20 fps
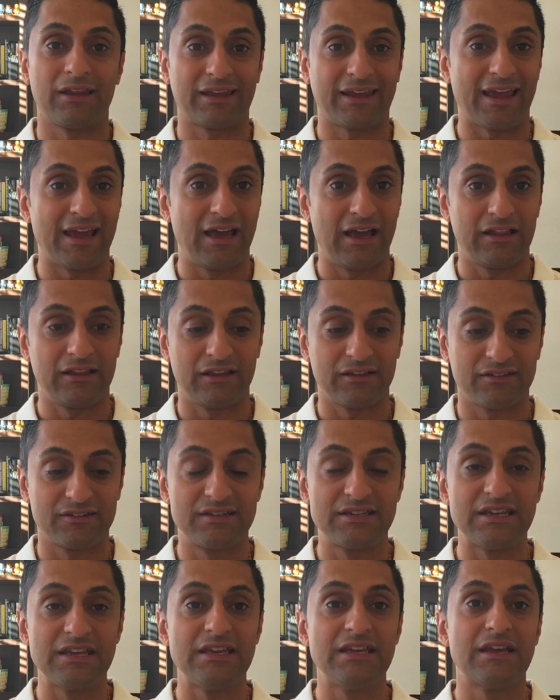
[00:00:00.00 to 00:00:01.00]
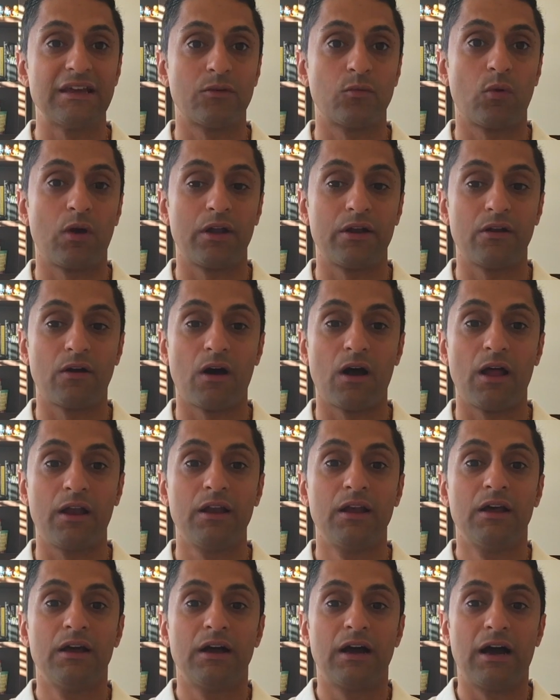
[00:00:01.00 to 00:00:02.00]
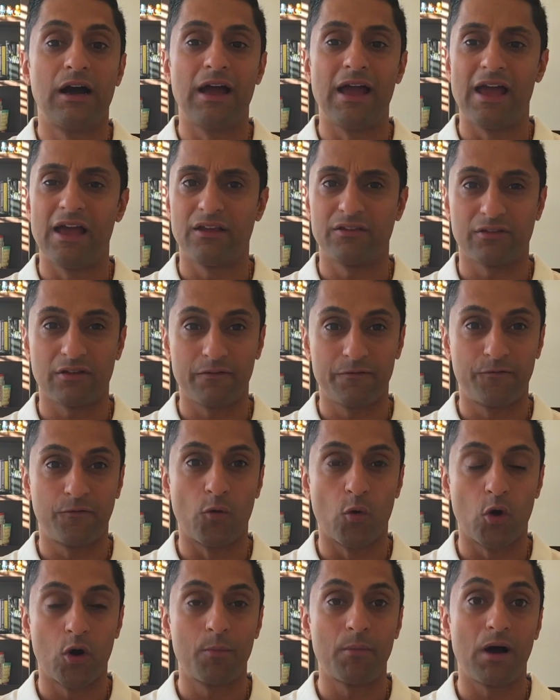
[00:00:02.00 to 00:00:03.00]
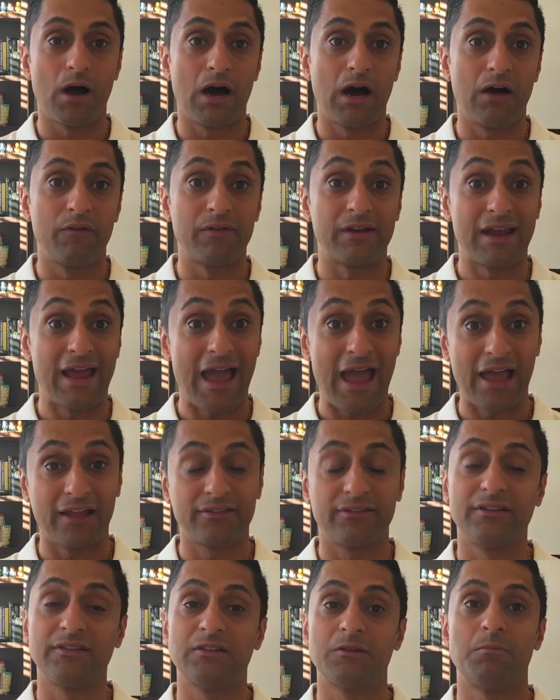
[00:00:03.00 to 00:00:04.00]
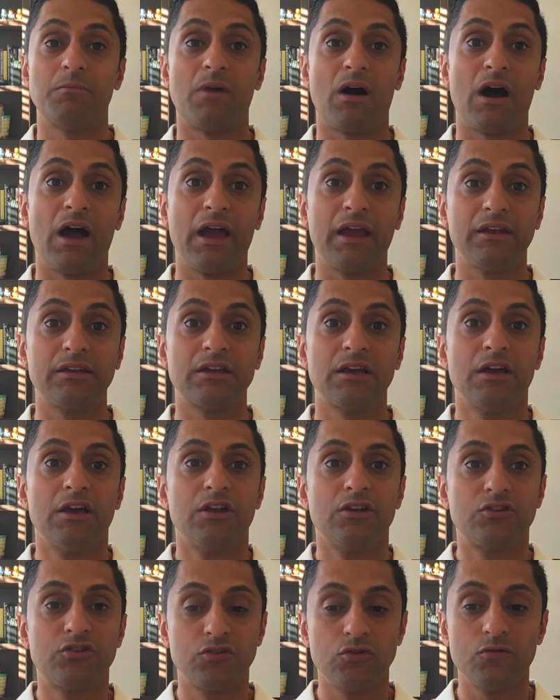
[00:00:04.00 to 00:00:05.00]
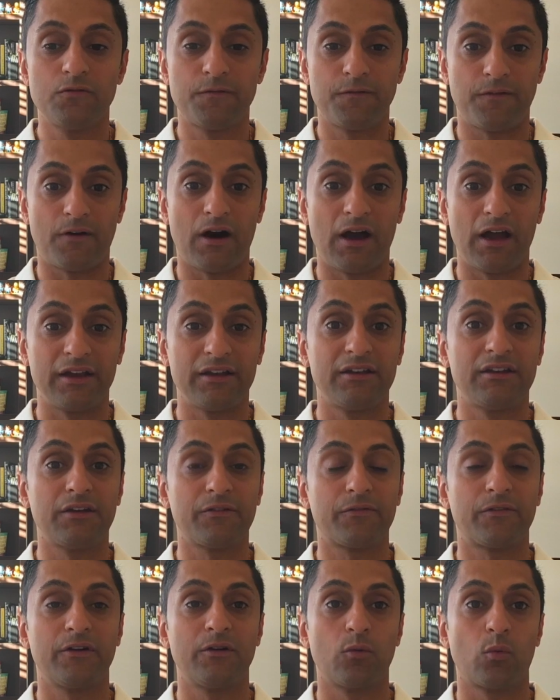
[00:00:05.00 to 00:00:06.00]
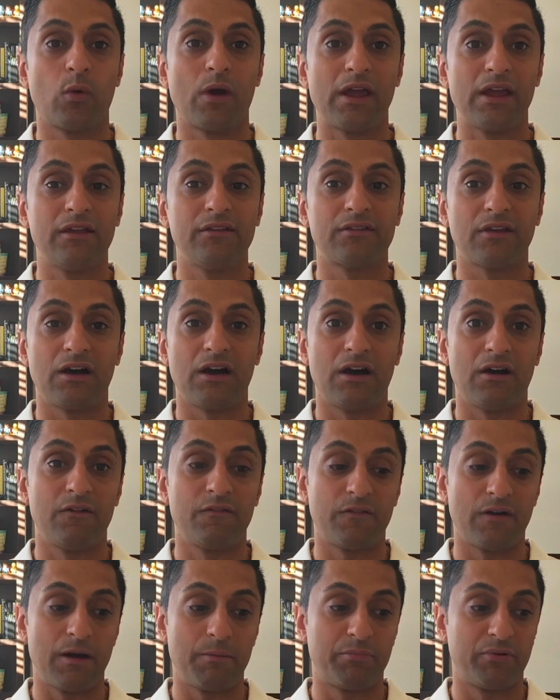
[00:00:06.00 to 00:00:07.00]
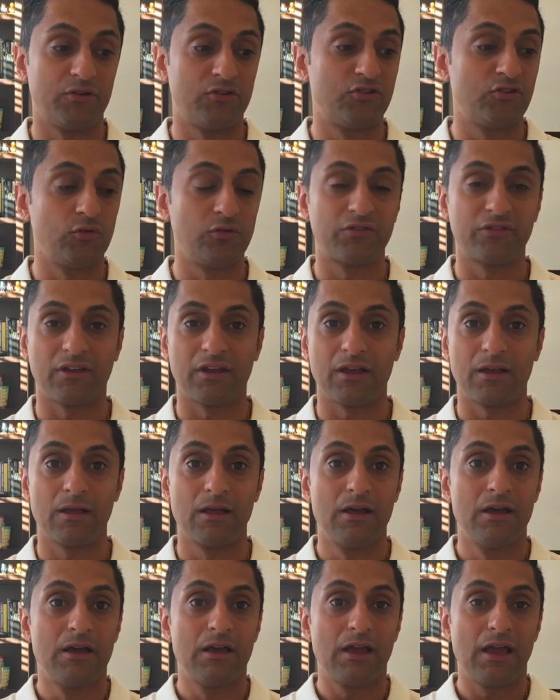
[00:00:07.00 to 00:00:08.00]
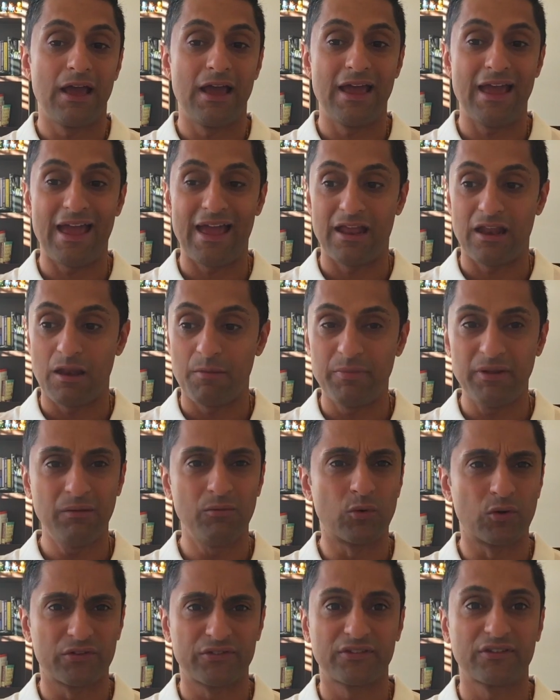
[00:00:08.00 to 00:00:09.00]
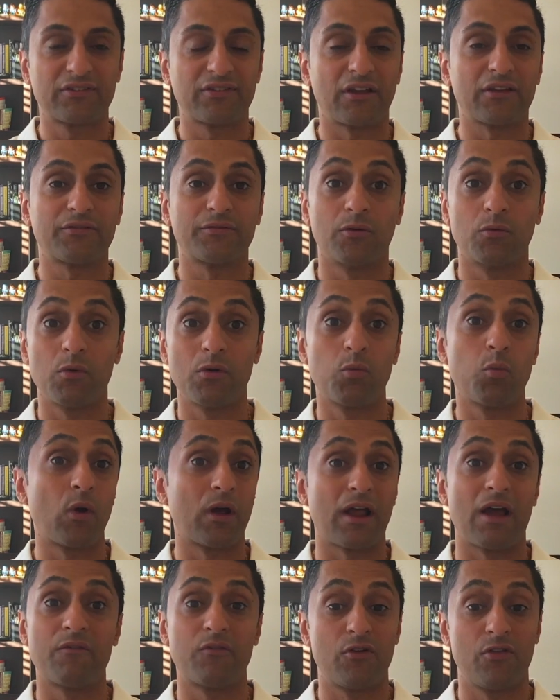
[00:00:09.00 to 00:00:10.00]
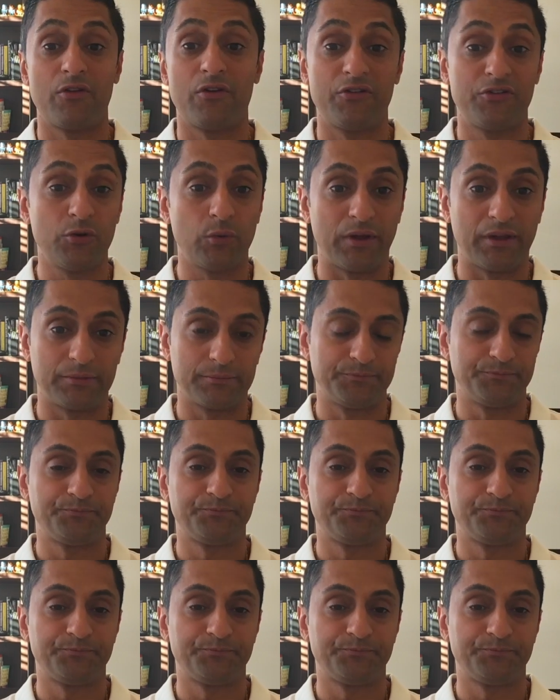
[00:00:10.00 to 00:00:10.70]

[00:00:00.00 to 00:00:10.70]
like LSD and whatnot, as a form of enhancing the mind to find different ways of producing and being more successful with whatever they're doing.